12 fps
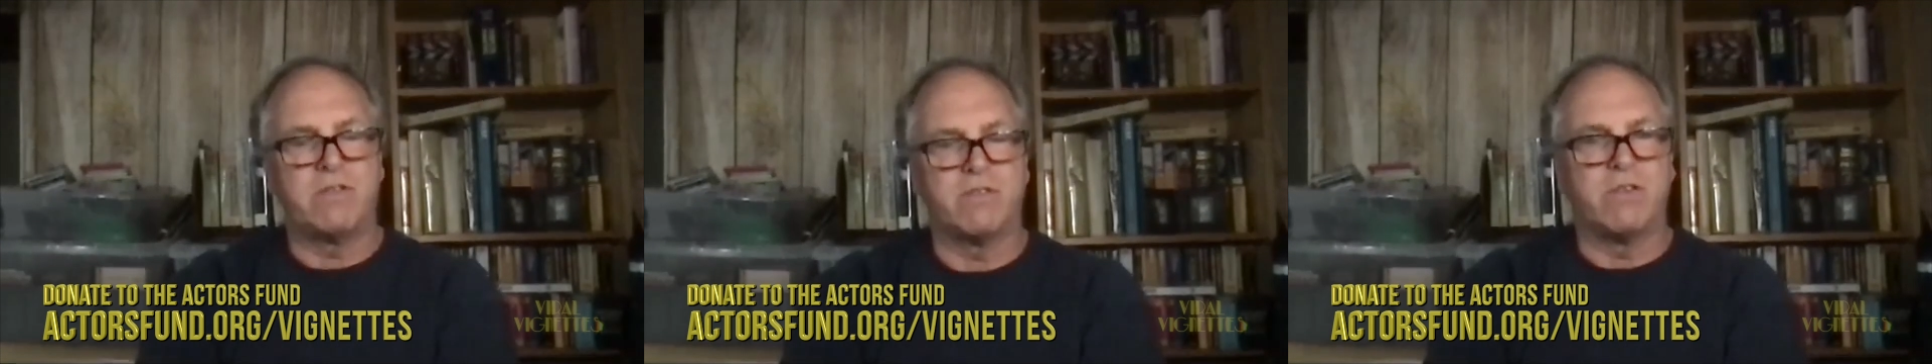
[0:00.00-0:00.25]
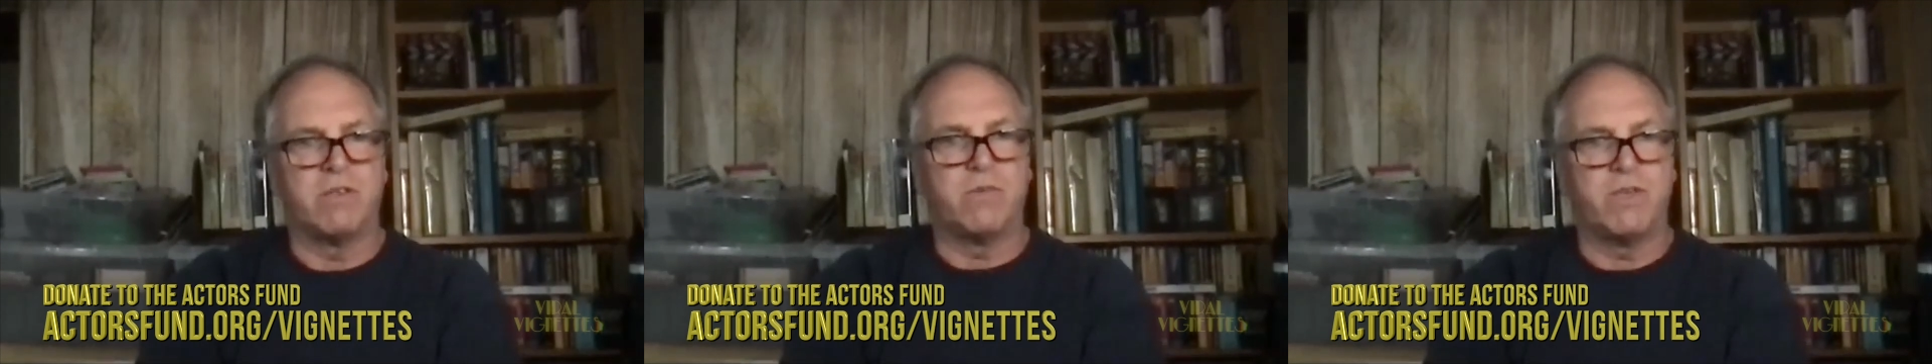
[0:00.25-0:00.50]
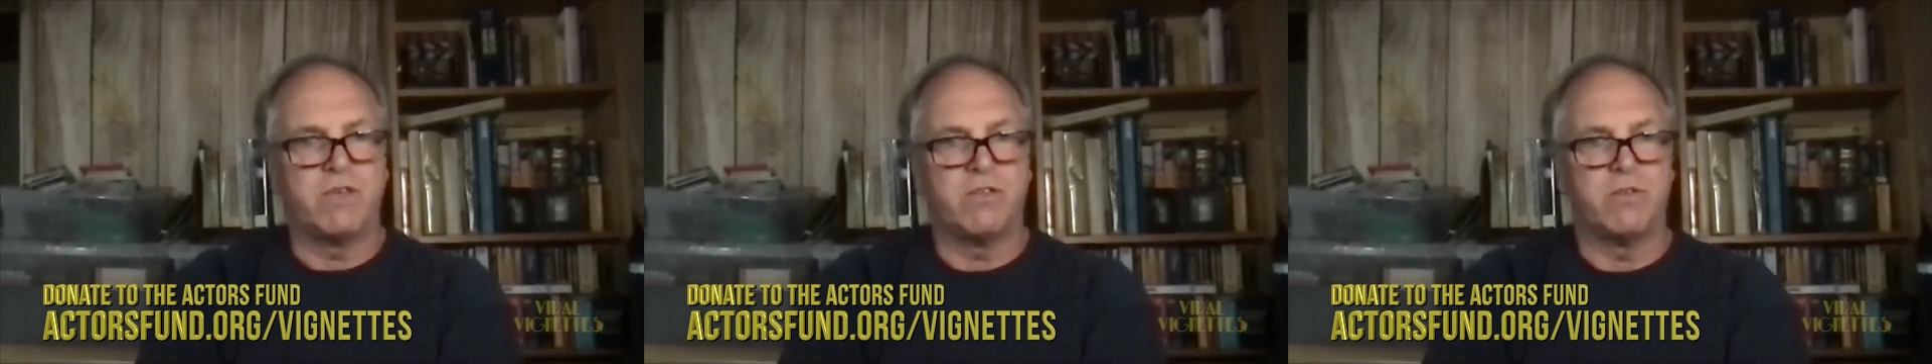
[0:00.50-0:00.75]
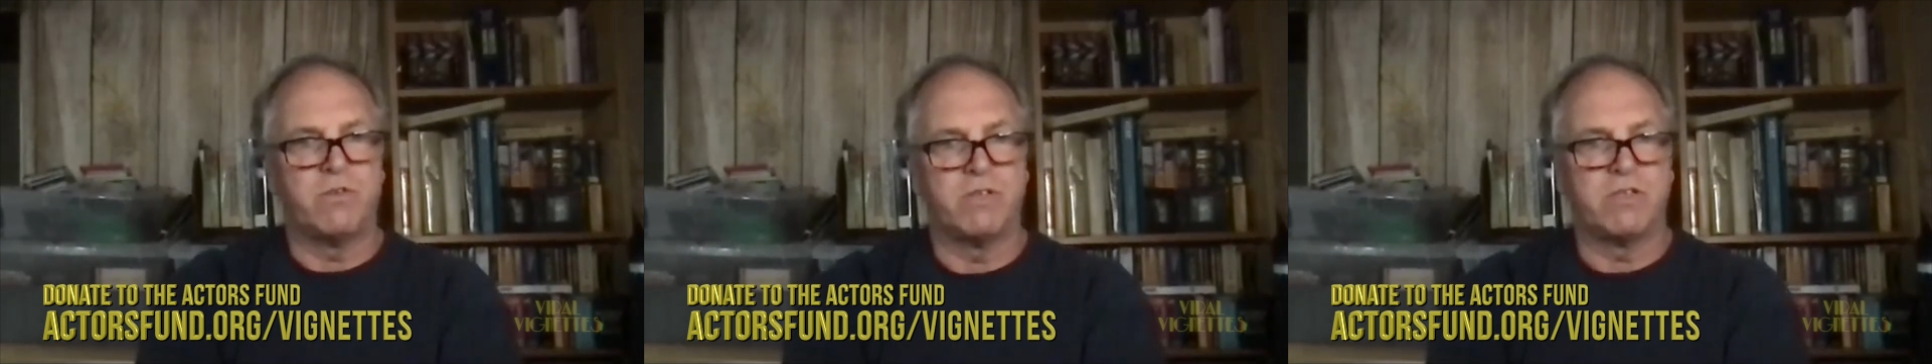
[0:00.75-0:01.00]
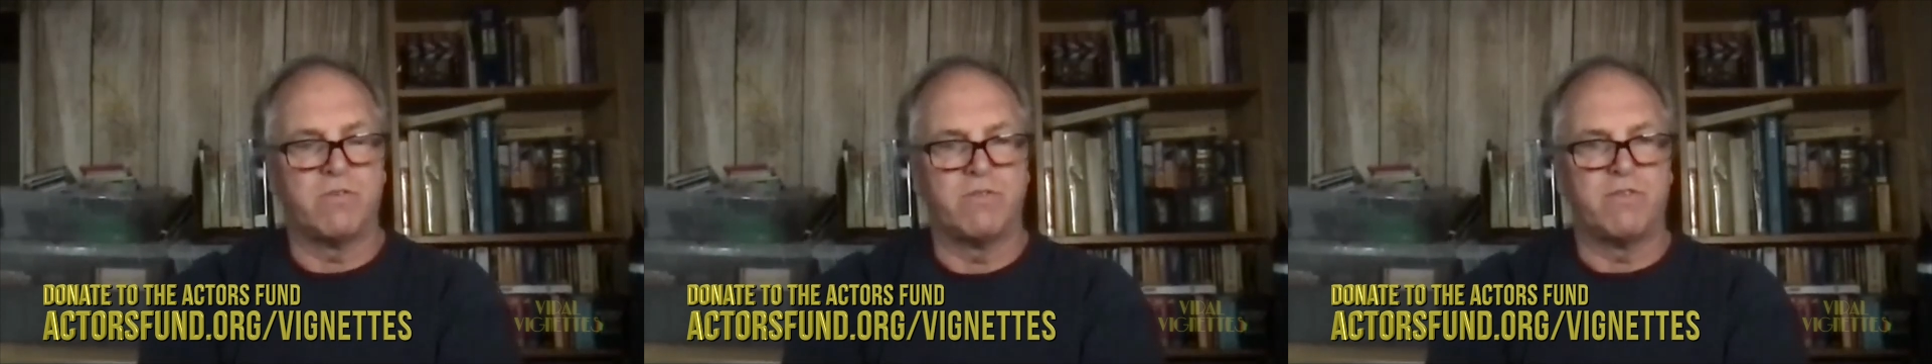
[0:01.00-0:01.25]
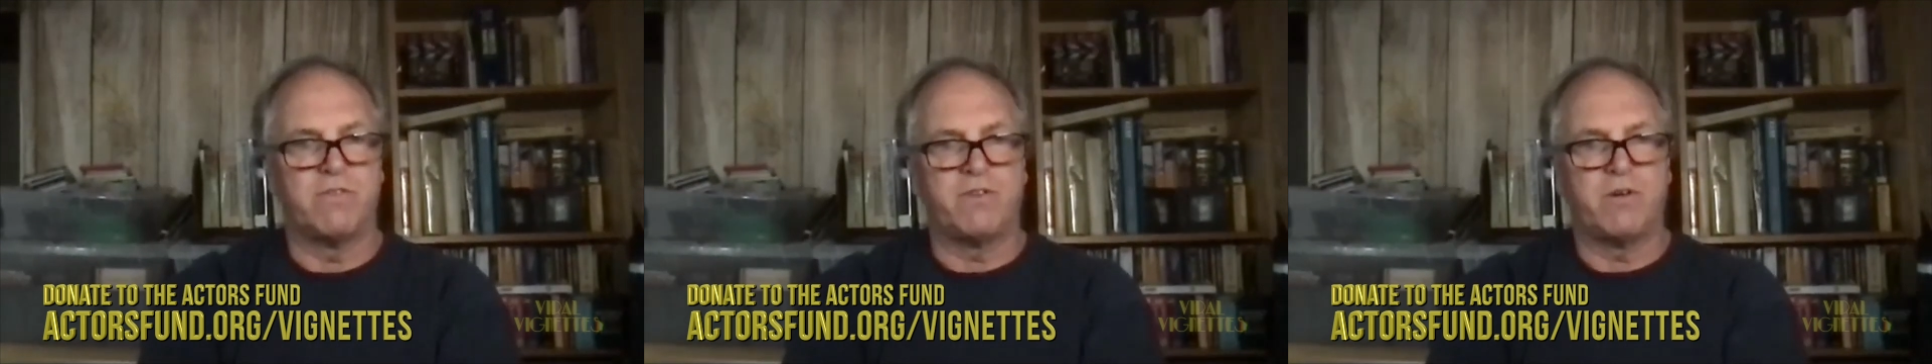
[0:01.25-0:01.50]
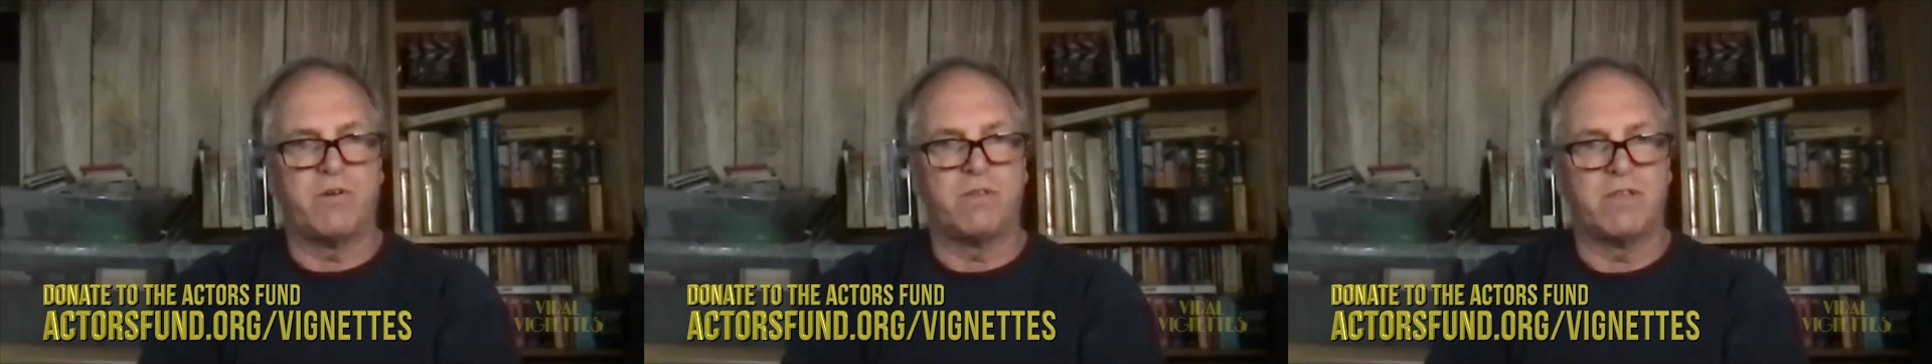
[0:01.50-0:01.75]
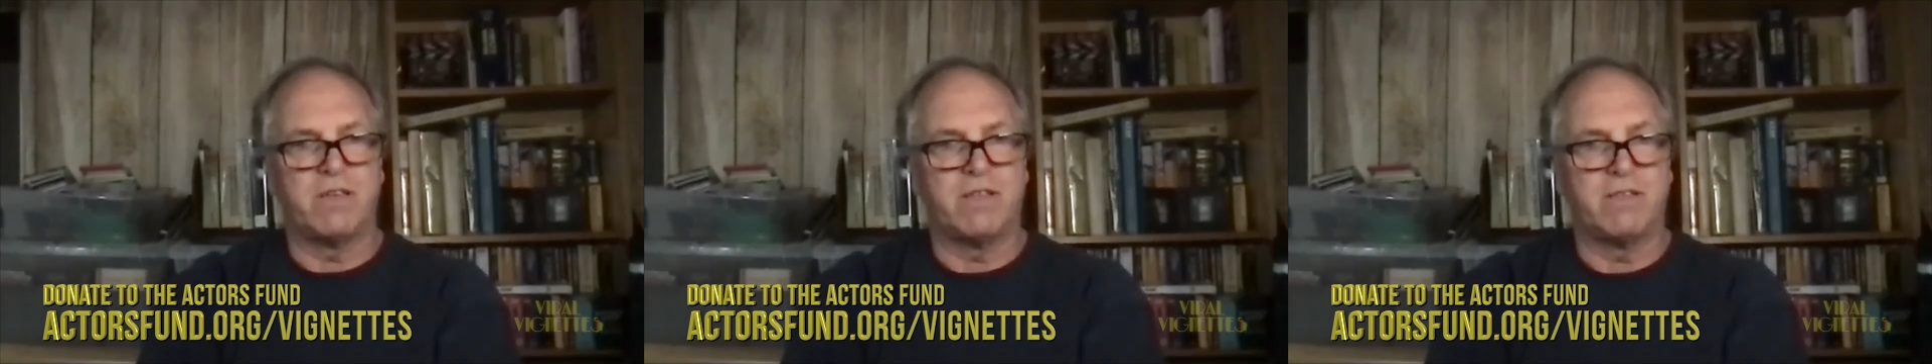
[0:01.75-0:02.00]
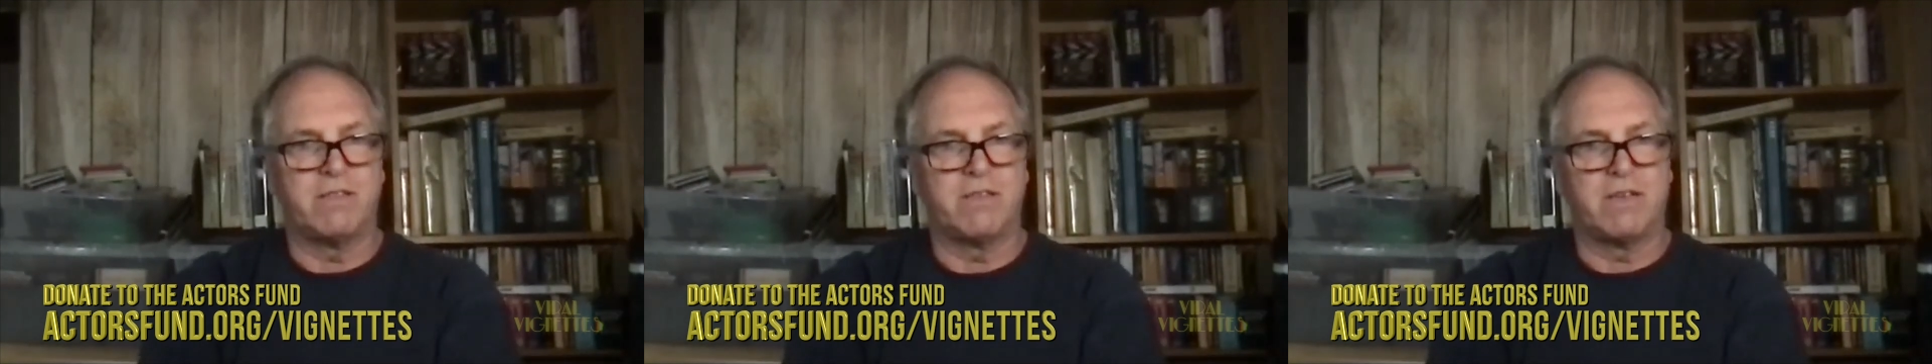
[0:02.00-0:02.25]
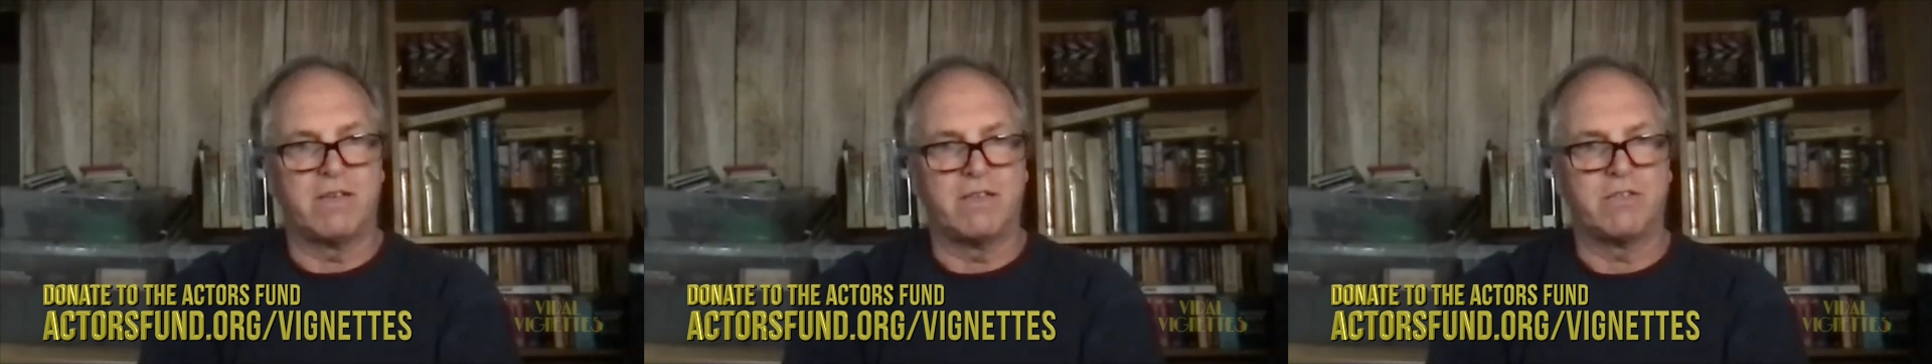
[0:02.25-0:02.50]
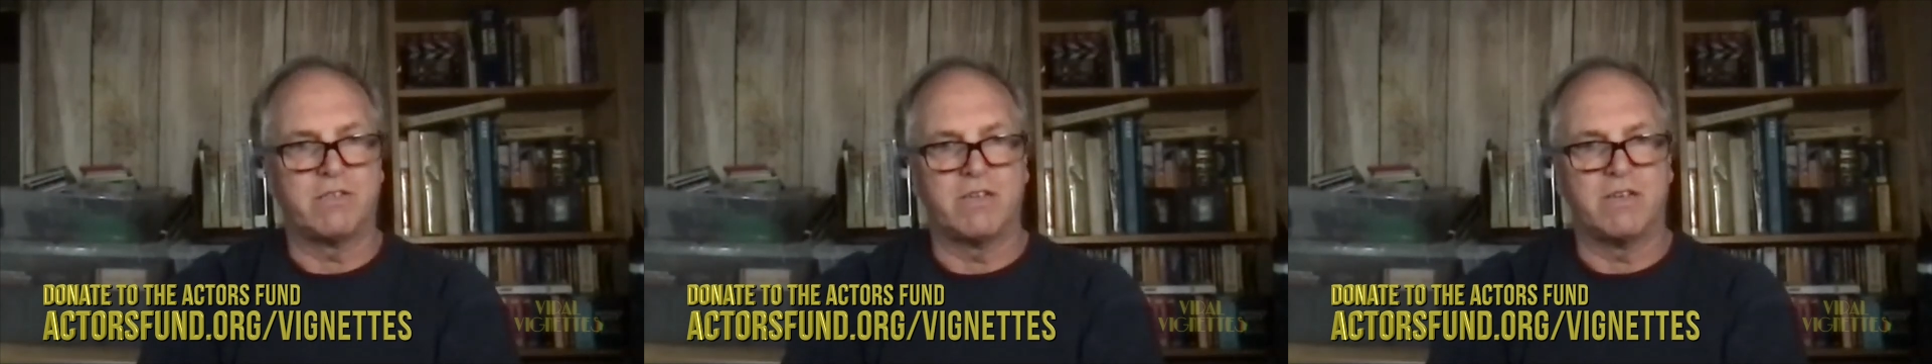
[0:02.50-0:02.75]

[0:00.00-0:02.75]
The only way you can do it is over the phone. And I guess